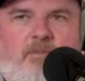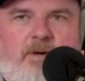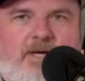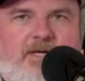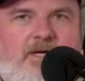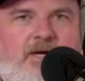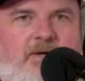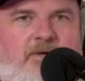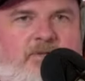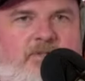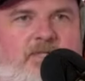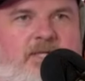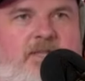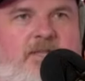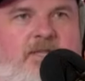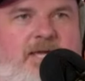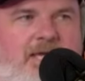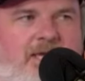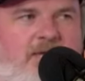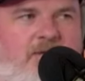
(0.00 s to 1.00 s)
My daughter said,
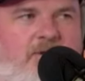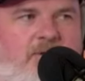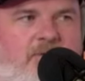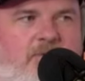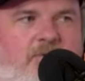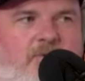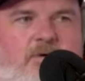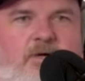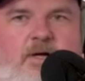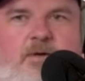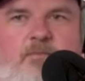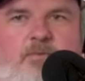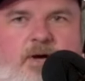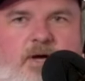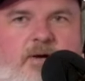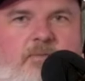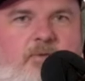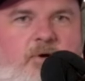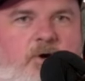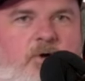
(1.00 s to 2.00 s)
Thank you
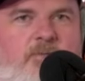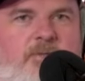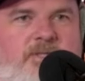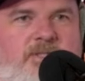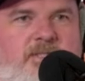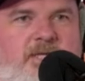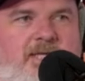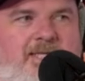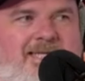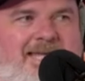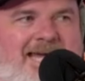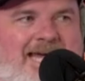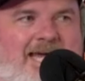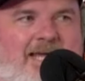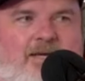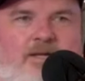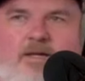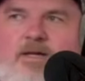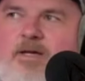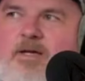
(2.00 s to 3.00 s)
brought him home and said,
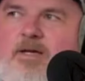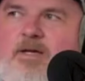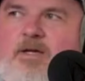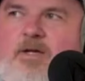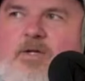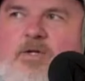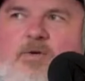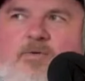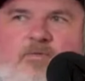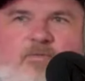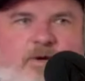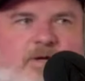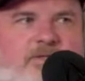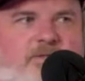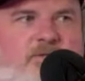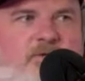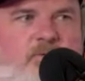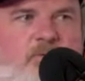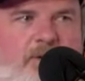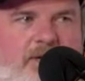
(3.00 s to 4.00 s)
Dad, your
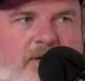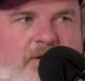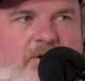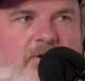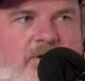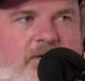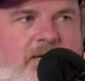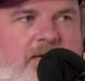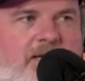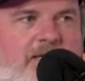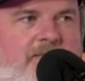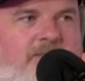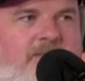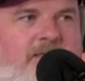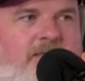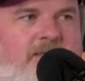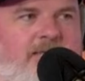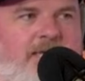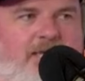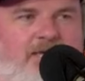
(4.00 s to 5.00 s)
friends are weird. And I
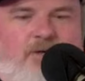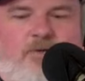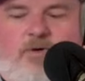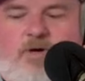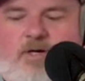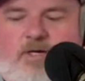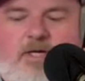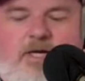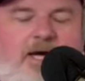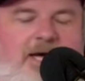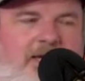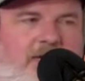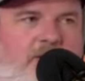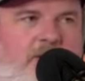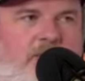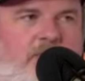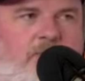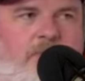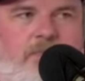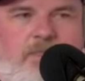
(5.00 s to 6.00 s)
said, Thank you, honey. I'm I
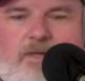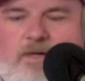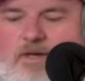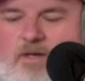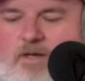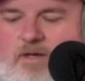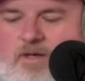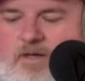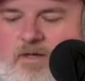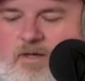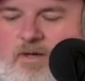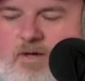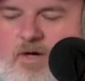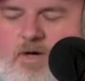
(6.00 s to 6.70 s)
surprised know. you remembered.